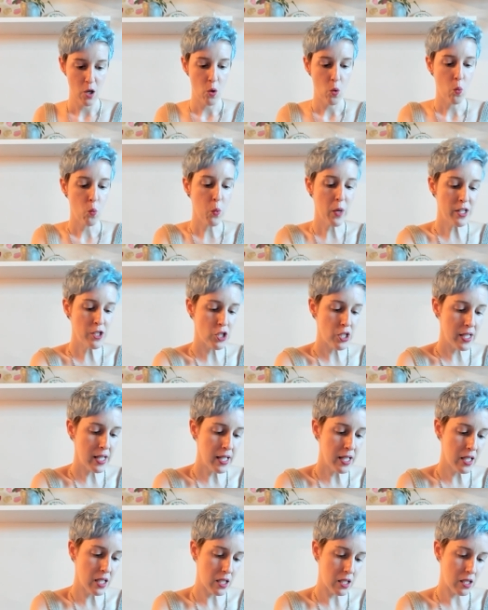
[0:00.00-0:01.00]
which
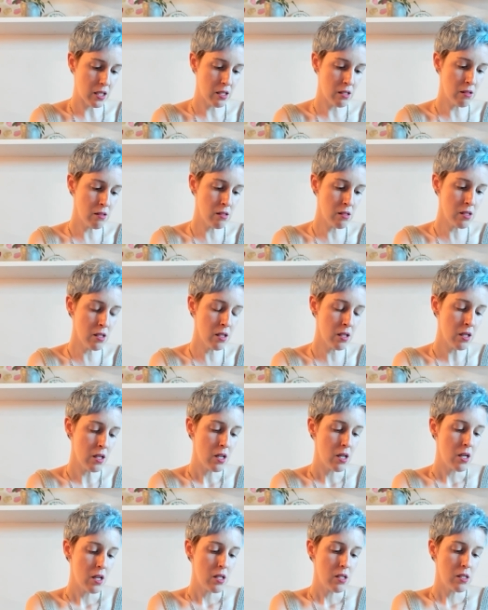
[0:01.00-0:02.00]
is
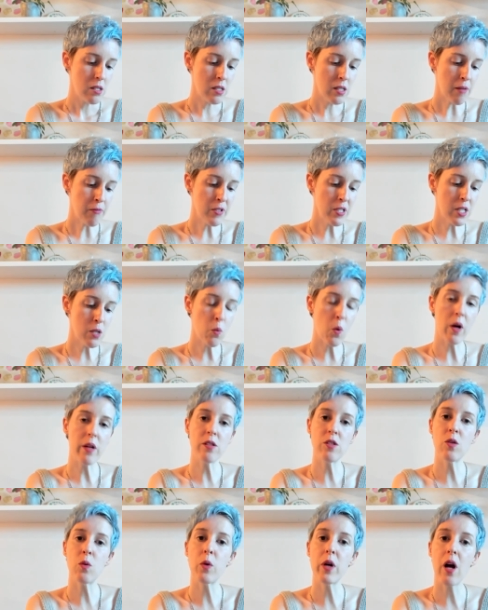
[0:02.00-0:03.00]
71
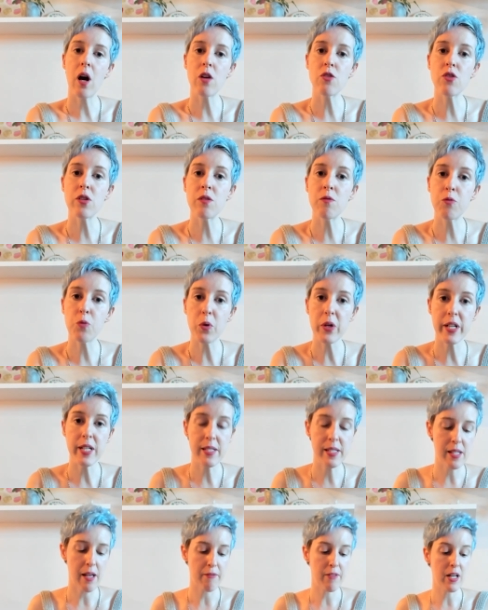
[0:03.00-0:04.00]
to
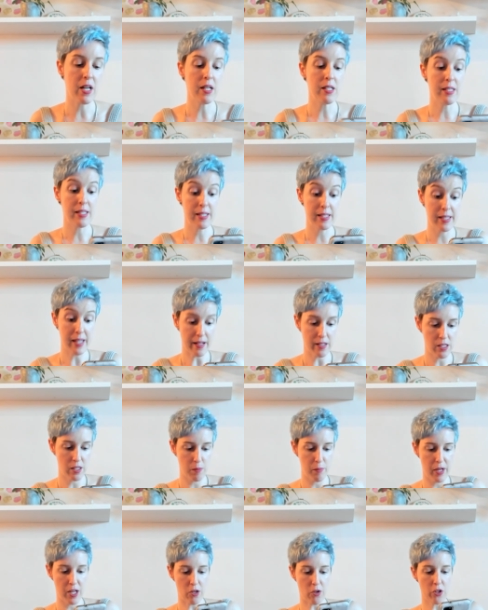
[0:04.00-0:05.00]
147
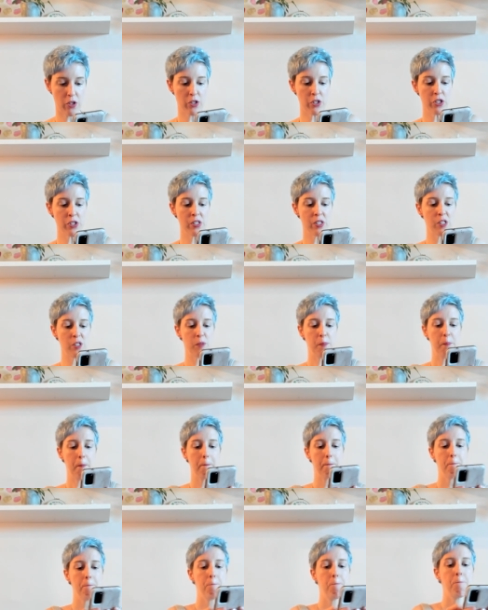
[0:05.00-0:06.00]
centimeters.
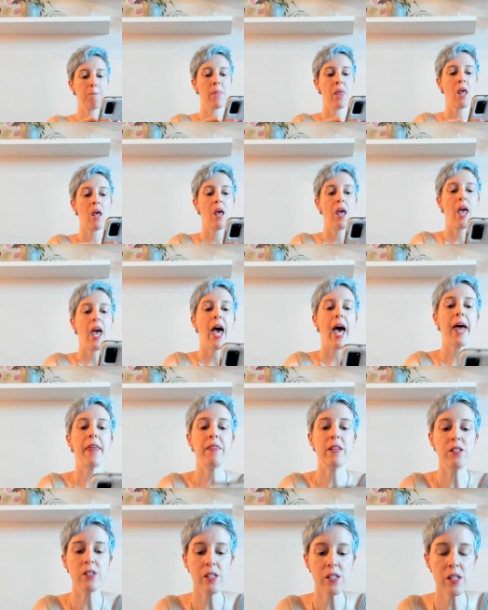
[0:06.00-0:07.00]
And
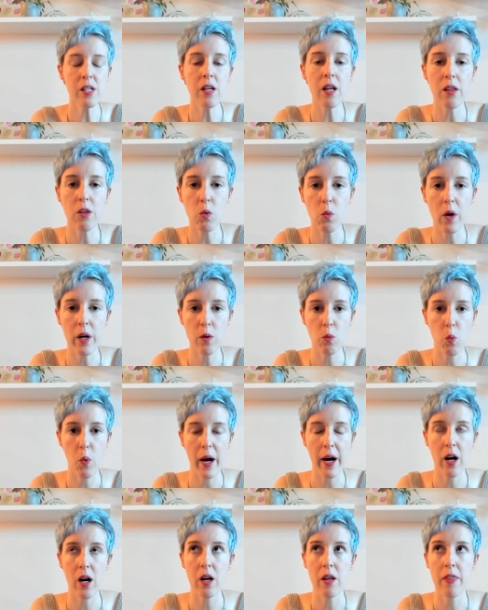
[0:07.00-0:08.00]
this is another one
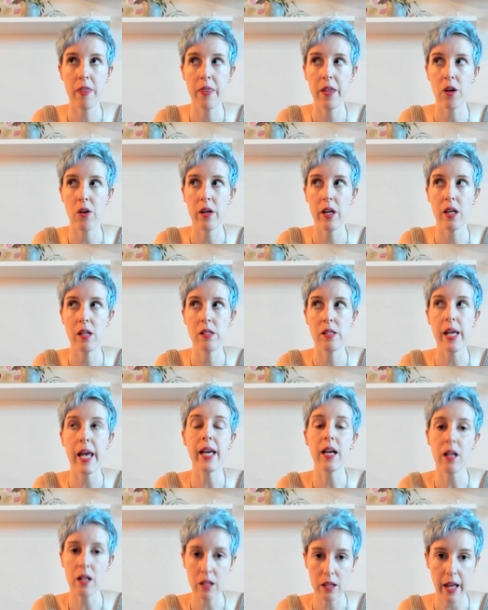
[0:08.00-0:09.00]
where there is a
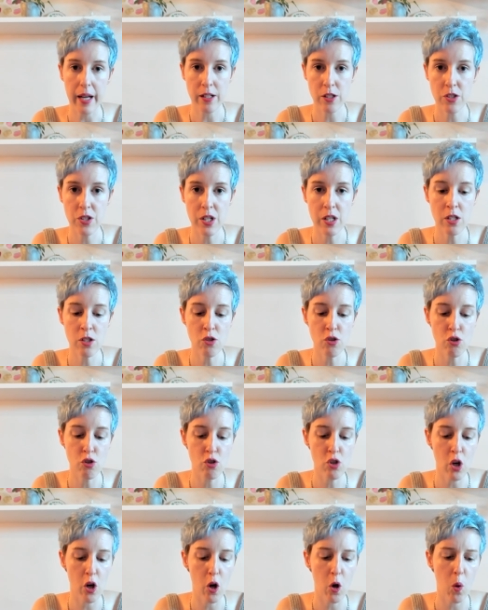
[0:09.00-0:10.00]
collection.
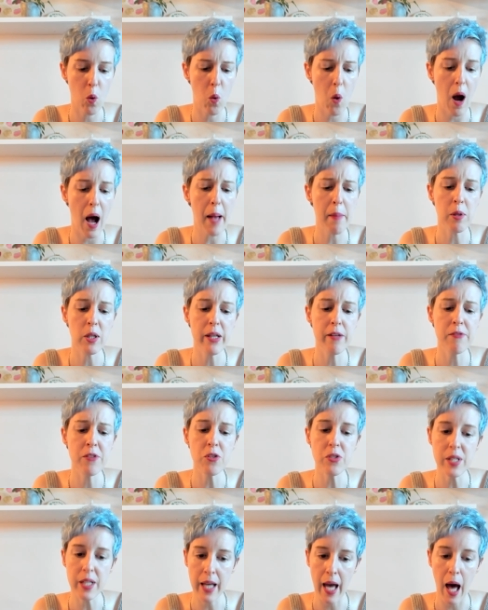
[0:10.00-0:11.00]
So I believe
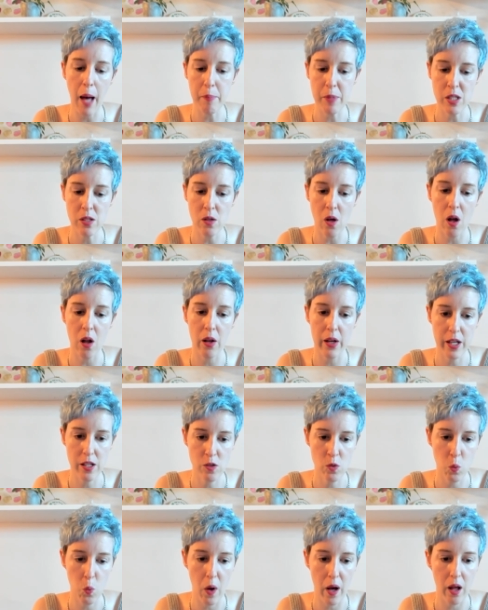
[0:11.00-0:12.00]
there's a camisole
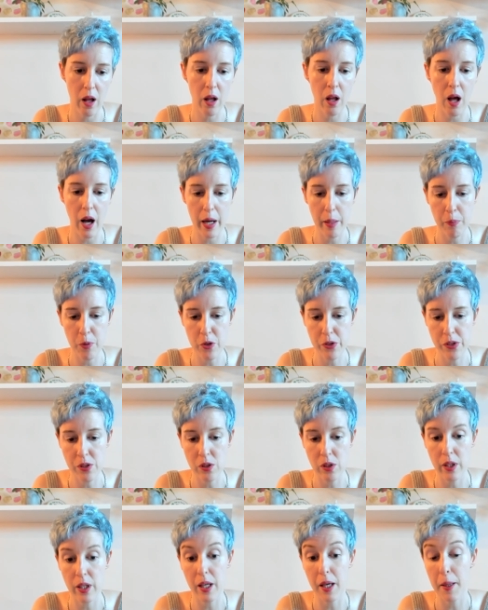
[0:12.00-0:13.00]
as well. I
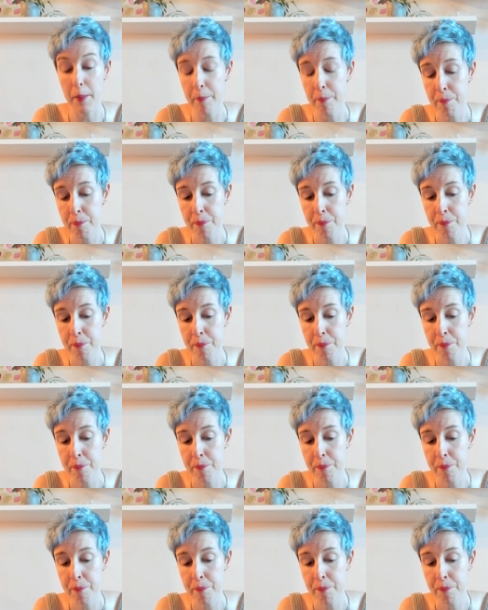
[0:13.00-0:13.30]
personally